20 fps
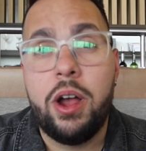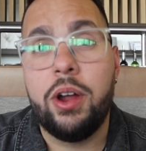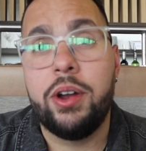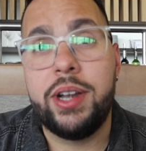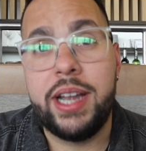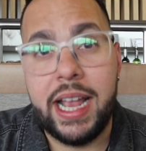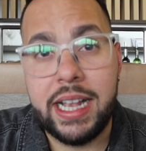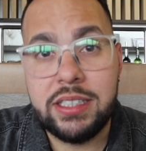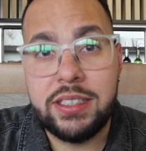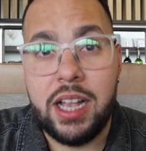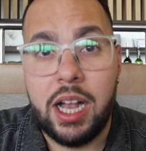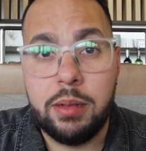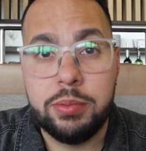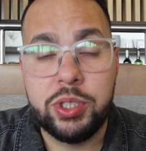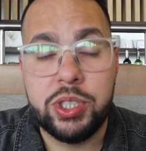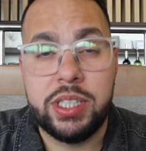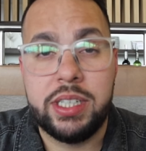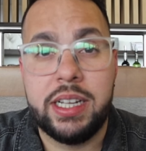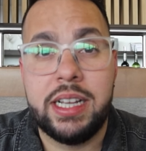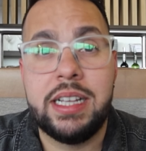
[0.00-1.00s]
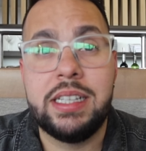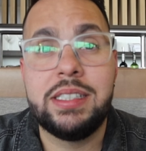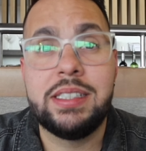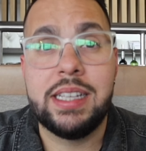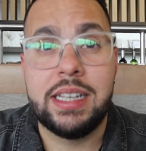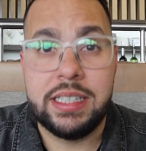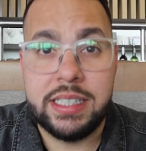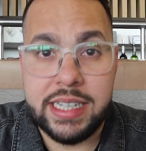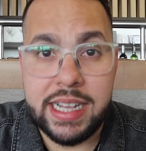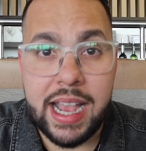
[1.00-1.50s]
our next option is
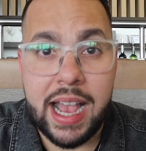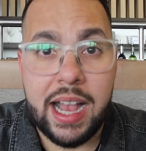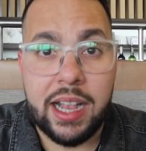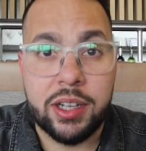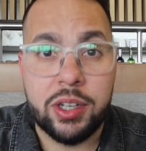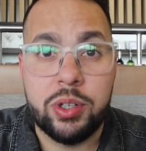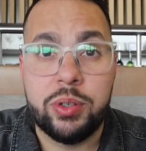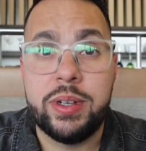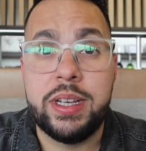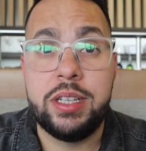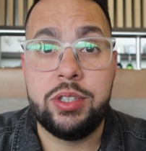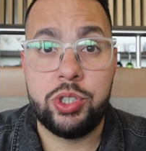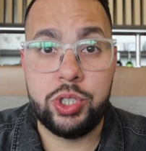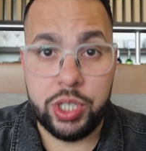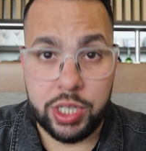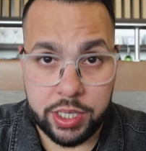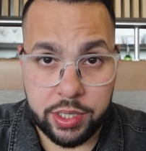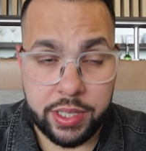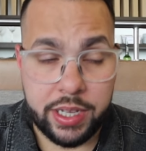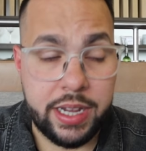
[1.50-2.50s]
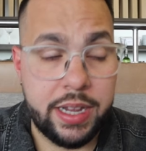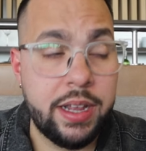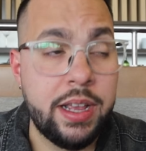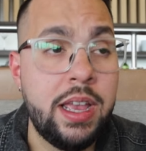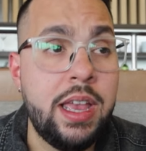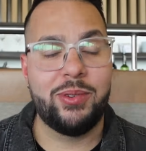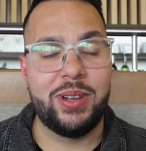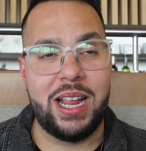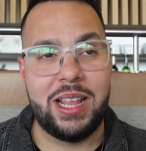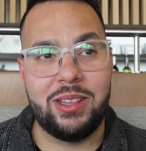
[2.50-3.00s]
Santiago in Chile.
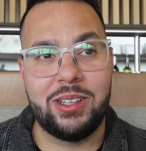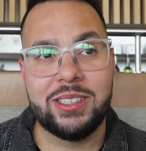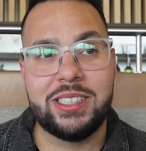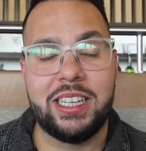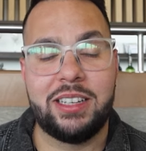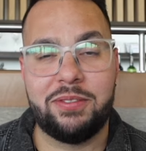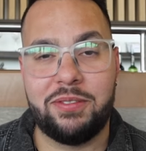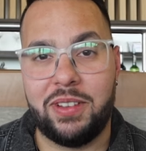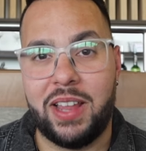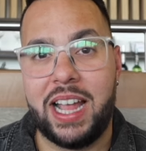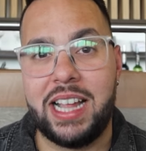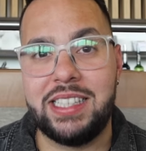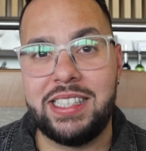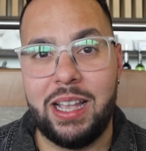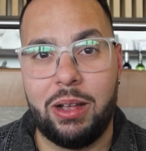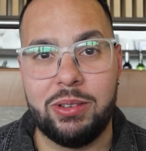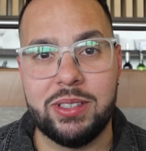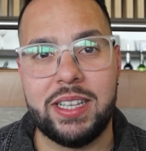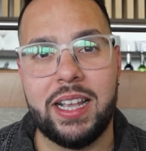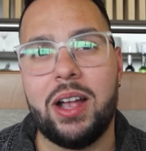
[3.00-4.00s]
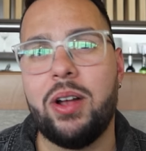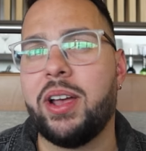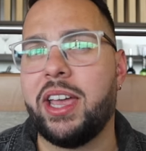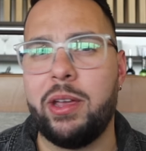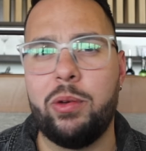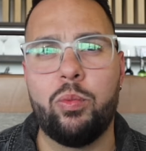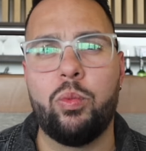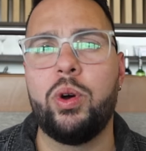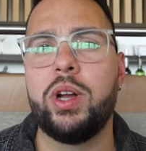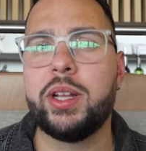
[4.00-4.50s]
When I looked at flights, I was like, okay,
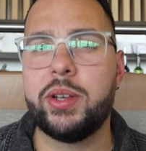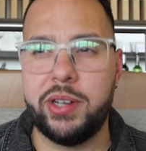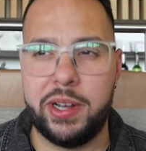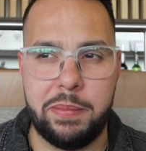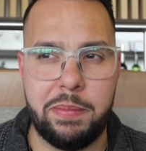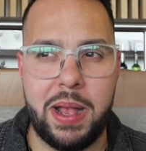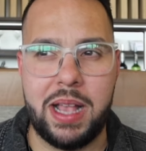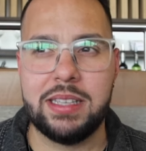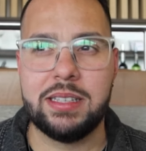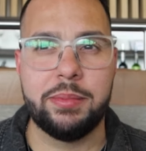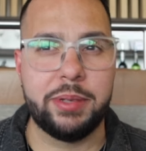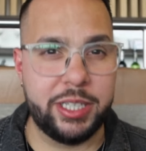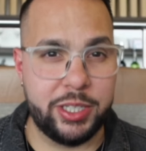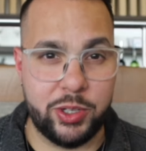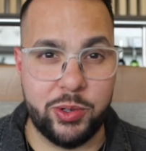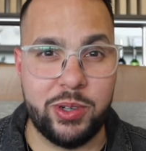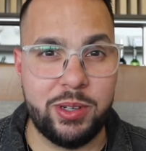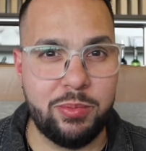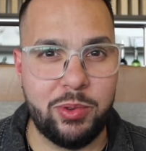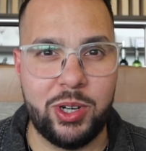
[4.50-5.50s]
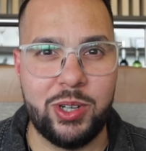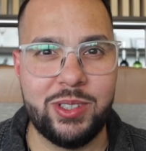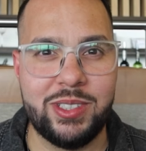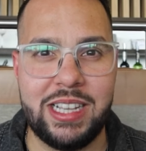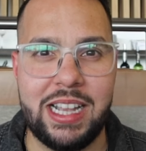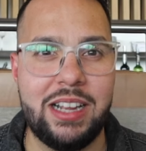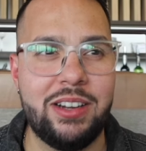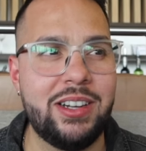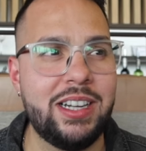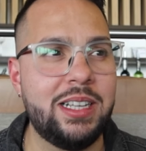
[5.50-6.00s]
what could I possibly do in Buenos
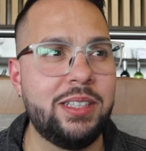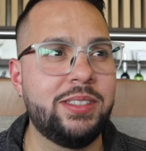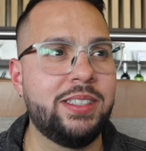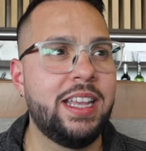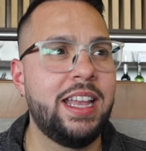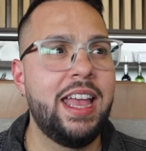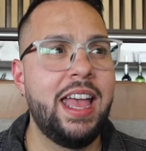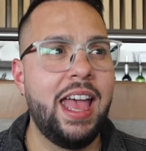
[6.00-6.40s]
Aires?